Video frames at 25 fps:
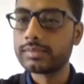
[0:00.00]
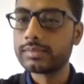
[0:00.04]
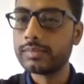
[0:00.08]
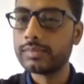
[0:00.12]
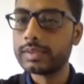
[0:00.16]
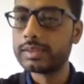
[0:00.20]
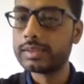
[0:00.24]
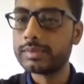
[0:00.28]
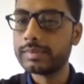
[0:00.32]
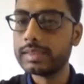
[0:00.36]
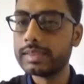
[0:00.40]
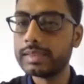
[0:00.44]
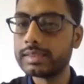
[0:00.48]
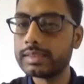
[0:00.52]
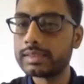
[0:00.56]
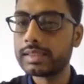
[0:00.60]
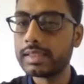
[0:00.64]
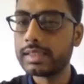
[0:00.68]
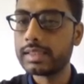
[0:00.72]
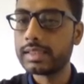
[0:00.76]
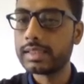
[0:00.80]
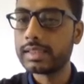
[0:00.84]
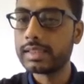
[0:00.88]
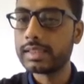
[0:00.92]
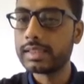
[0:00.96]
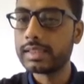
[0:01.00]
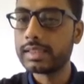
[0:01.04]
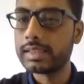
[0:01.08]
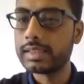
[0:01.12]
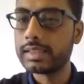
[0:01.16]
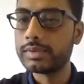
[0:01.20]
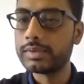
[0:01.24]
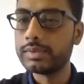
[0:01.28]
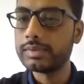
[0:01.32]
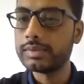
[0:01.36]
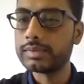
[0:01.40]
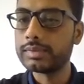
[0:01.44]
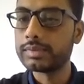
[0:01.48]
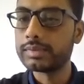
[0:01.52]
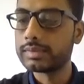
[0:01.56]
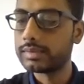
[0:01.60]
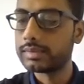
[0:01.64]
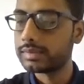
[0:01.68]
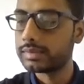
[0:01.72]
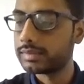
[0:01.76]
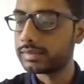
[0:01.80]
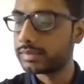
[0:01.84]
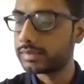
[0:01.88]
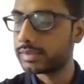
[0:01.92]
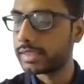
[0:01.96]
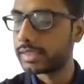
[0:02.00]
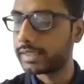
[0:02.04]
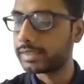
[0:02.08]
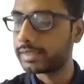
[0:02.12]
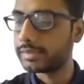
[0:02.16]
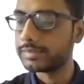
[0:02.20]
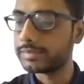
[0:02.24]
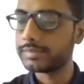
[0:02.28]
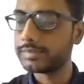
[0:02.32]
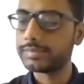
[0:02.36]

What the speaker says: which means n is equal to 9.